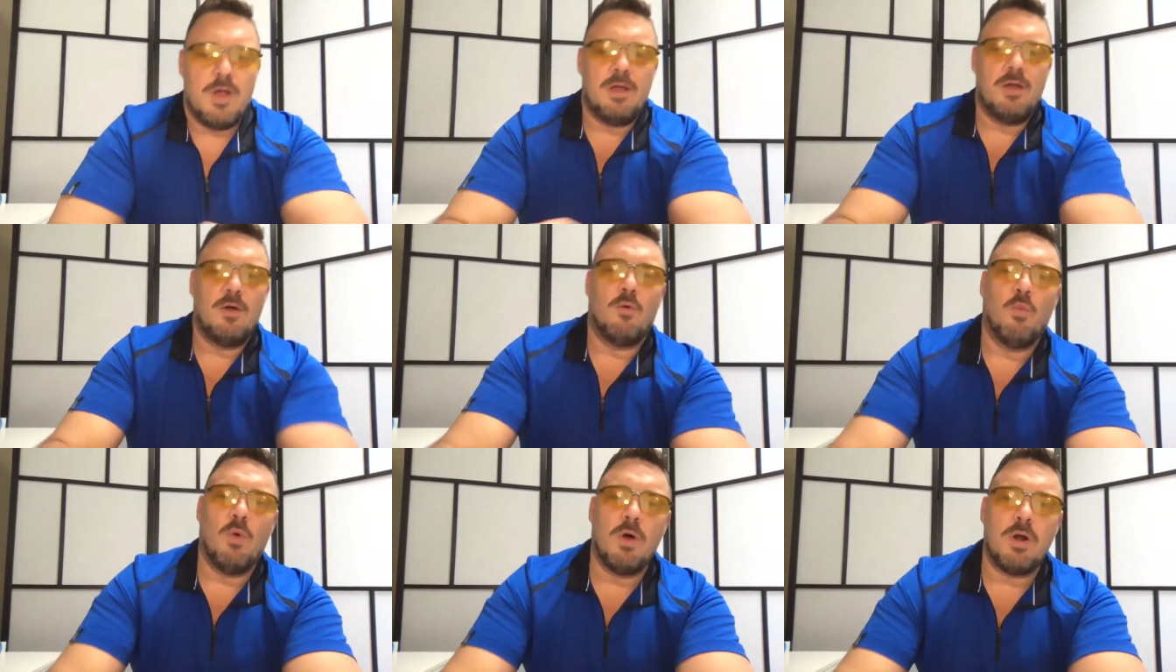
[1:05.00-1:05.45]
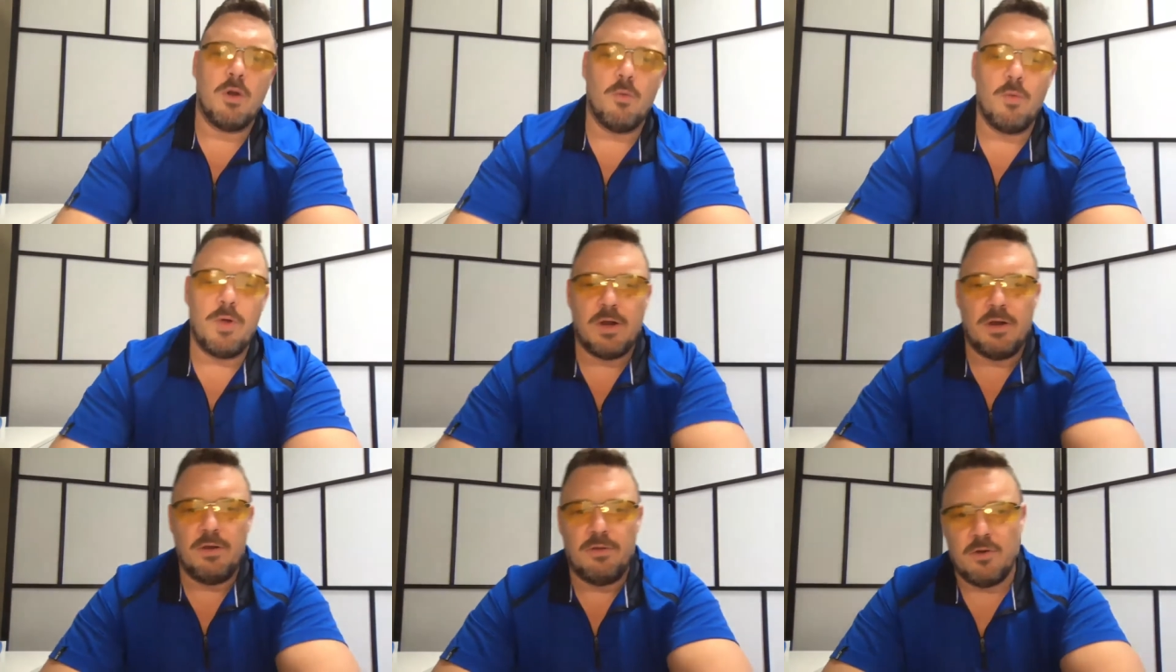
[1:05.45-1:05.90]
what are
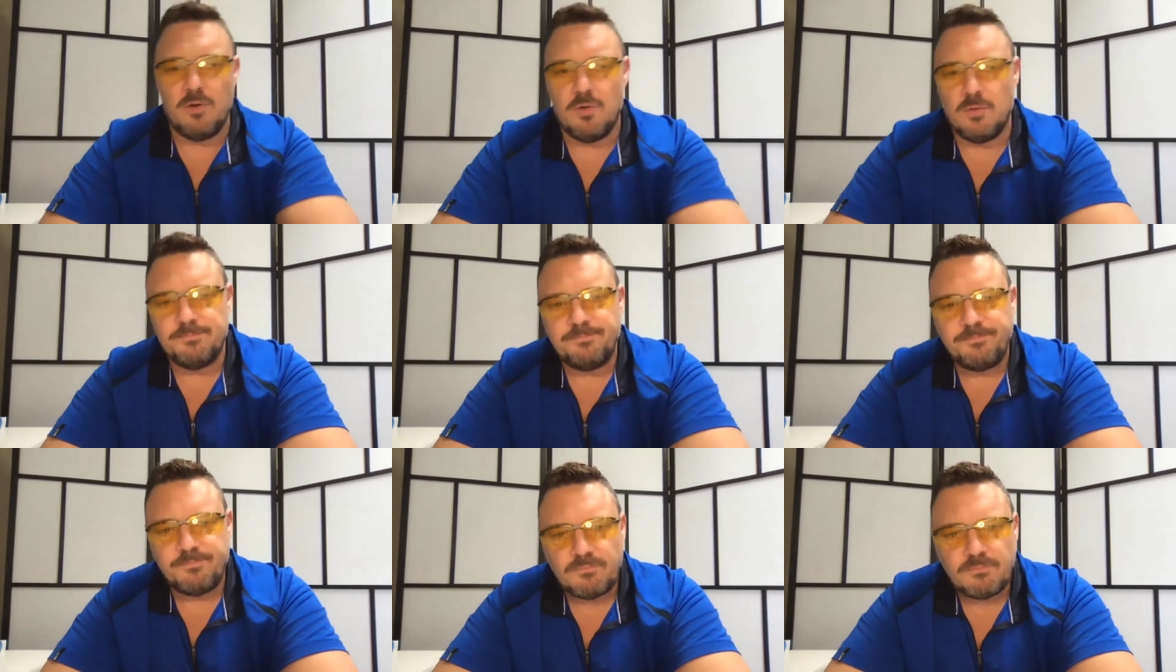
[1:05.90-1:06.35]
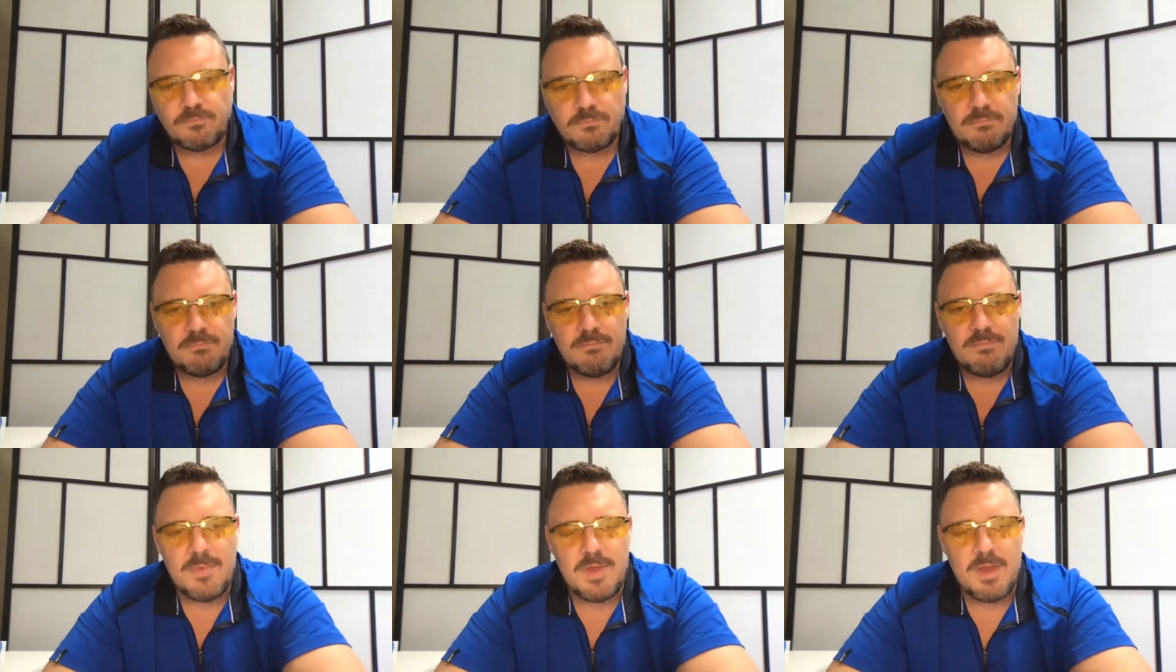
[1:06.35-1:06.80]
we going to do?
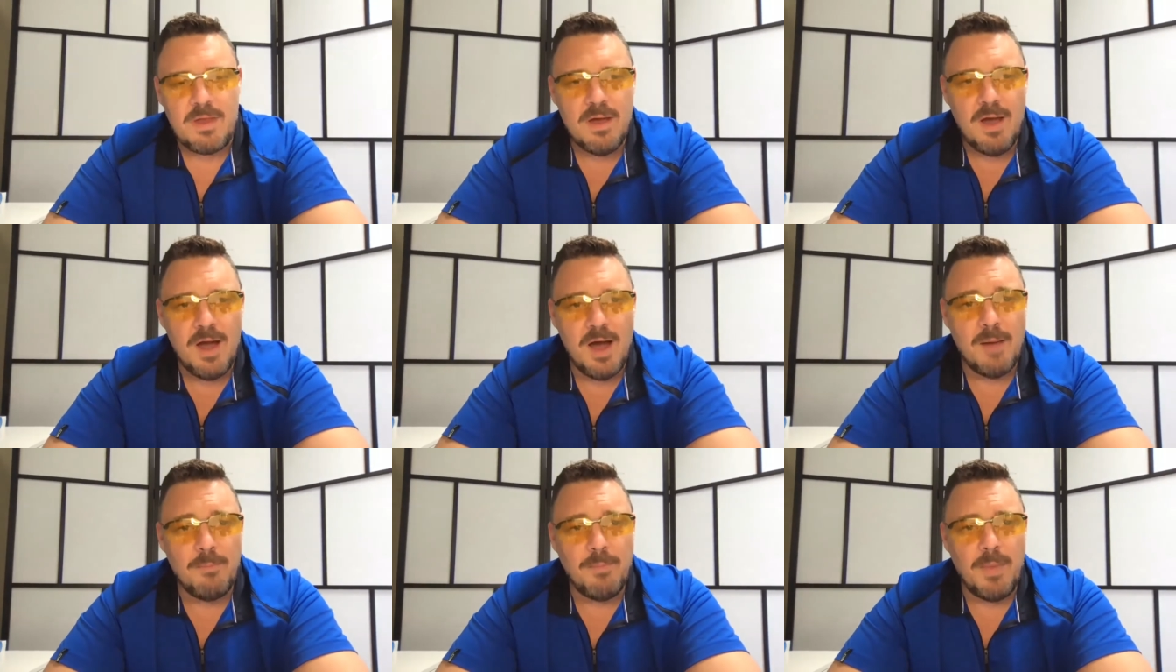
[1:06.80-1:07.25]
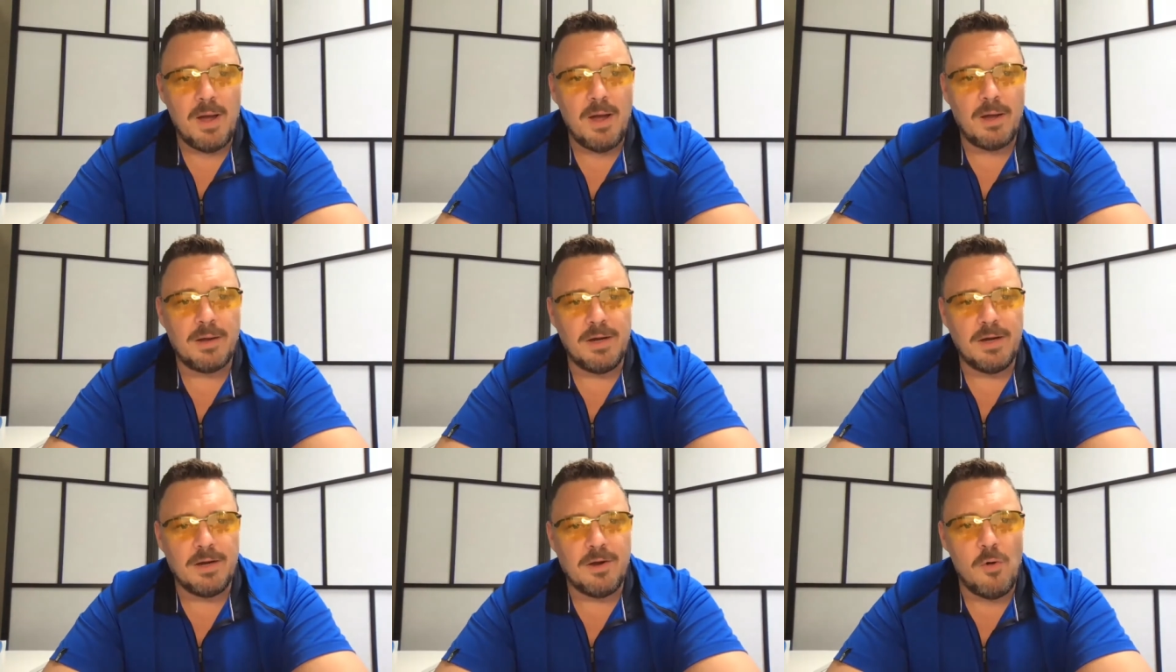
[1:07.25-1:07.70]
I'm
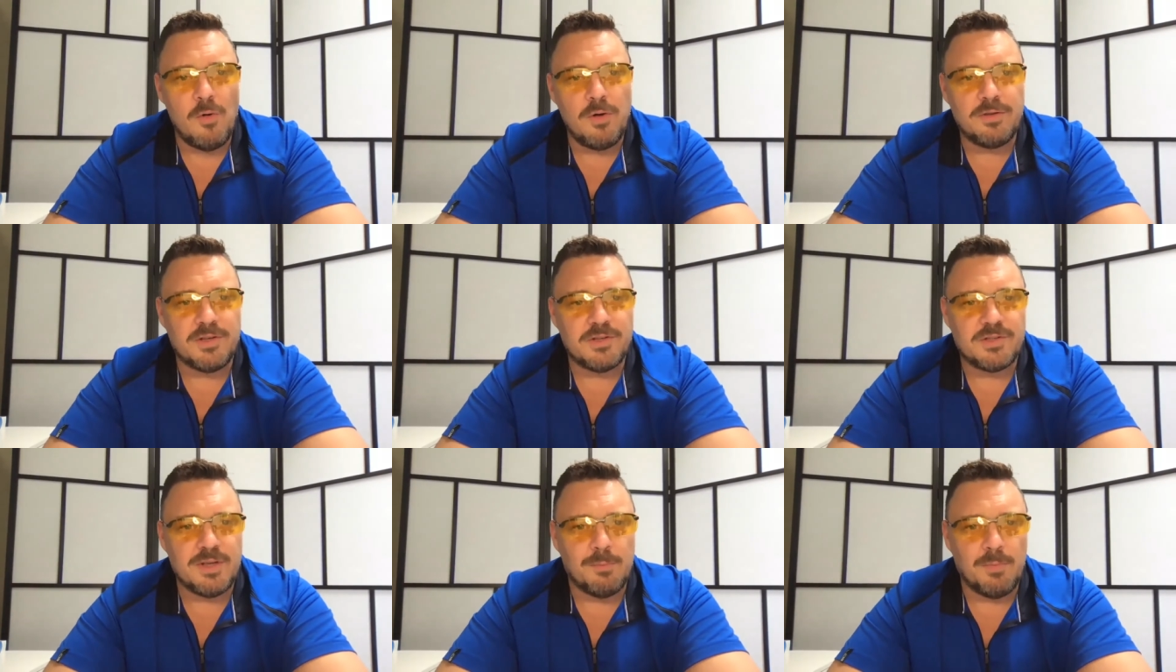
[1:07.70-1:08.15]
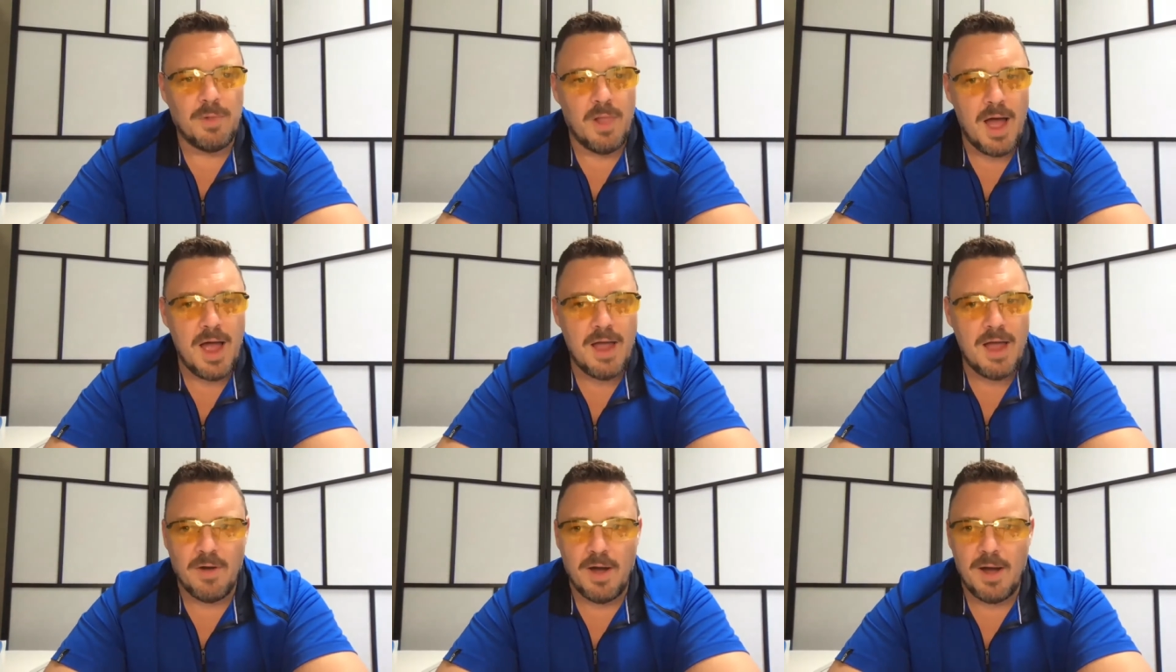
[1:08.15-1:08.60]
going to go into some
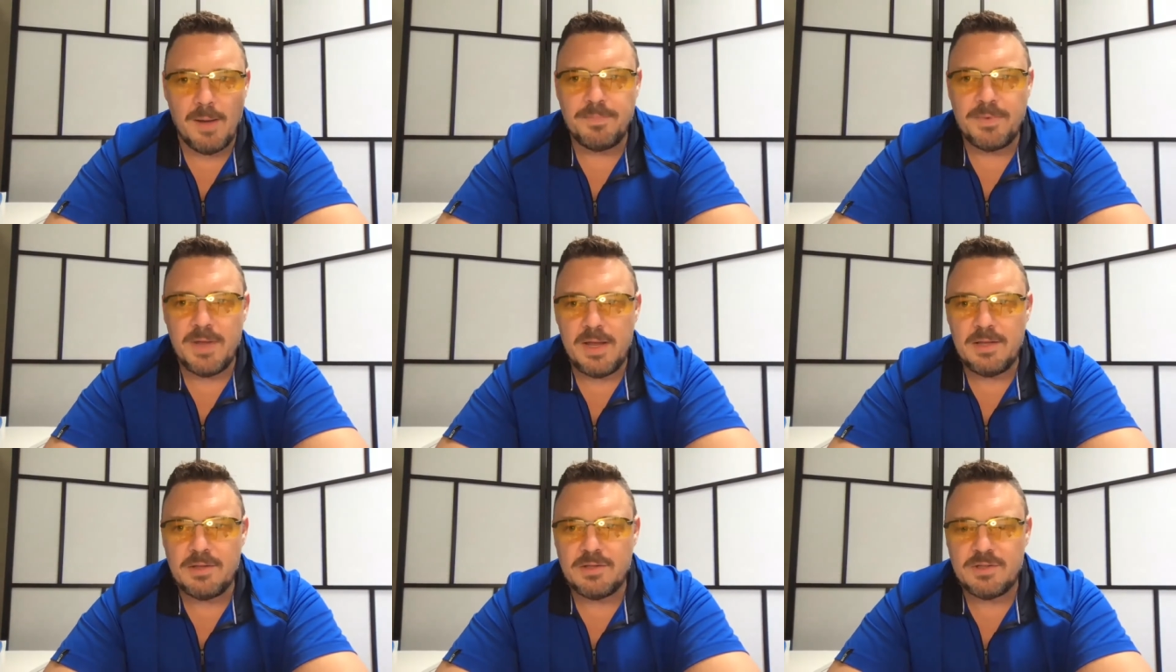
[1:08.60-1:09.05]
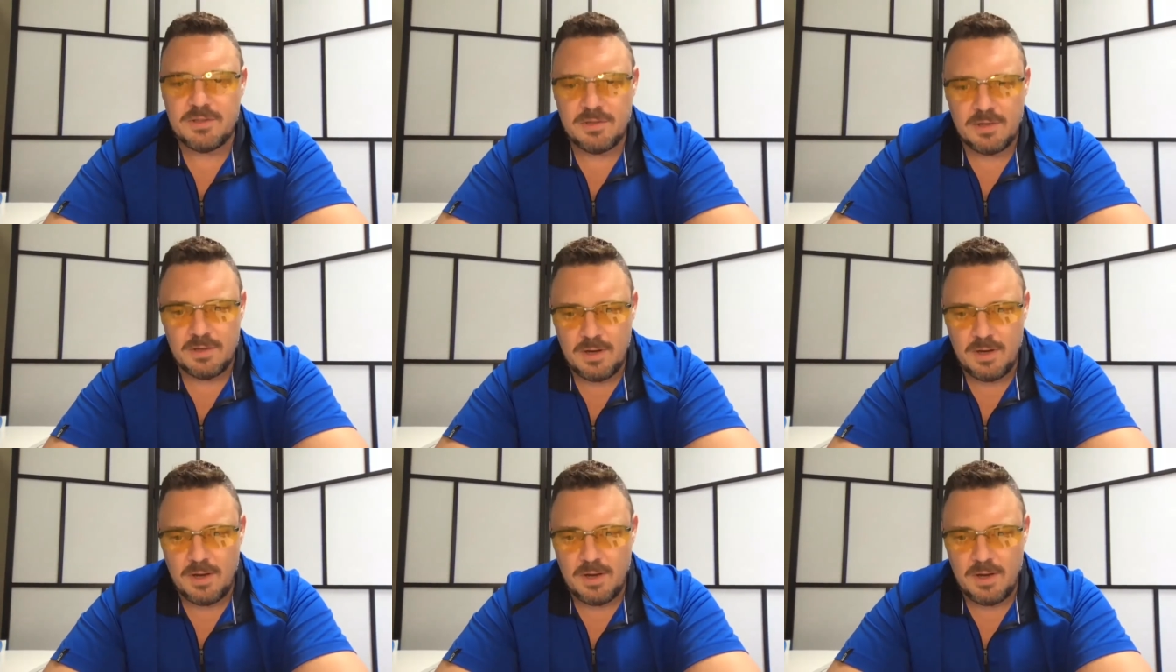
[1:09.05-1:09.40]
live updates